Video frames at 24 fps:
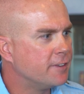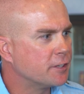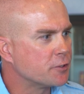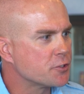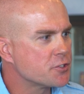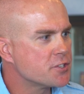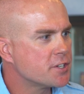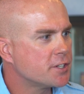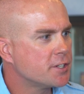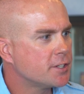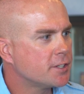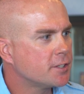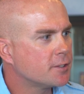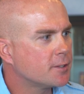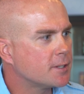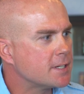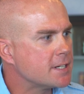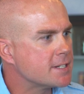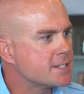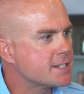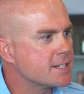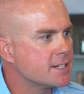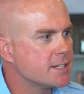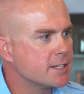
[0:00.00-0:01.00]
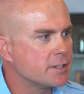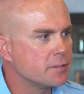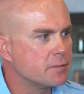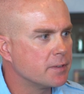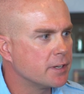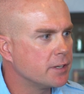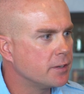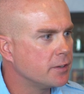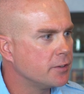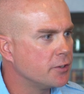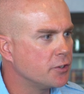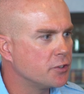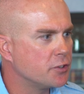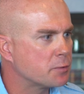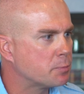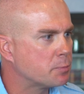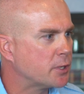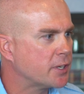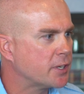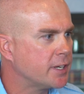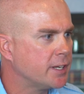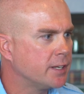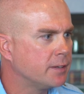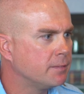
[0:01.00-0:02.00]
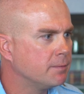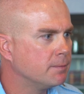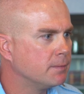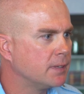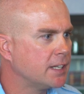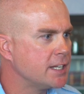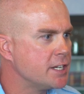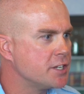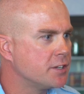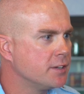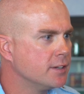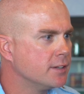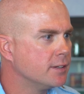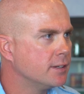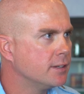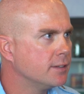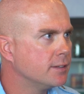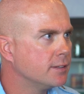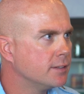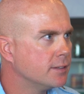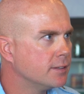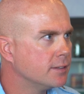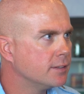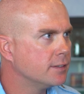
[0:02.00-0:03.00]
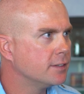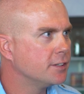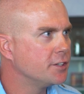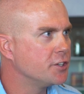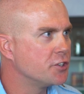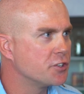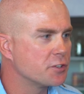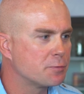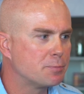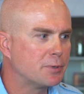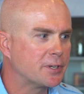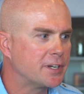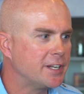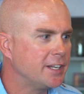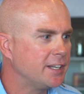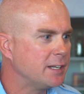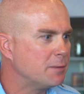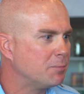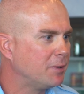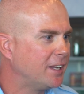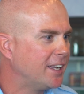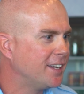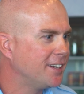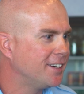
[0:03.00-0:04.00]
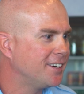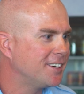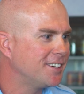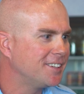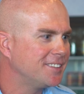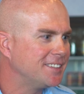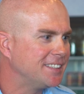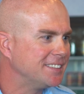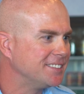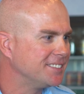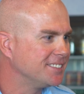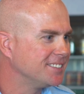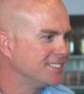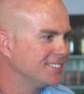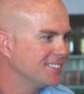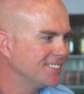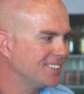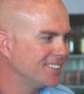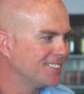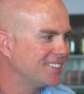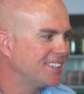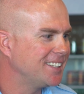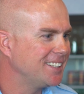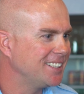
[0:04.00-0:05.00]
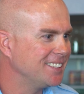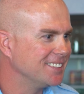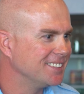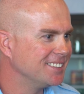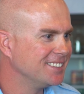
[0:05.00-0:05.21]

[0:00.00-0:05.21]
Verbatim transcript: filtered or is it nope. you just put it? Yeah, in, in you just put it in a blender. And, yep. All right.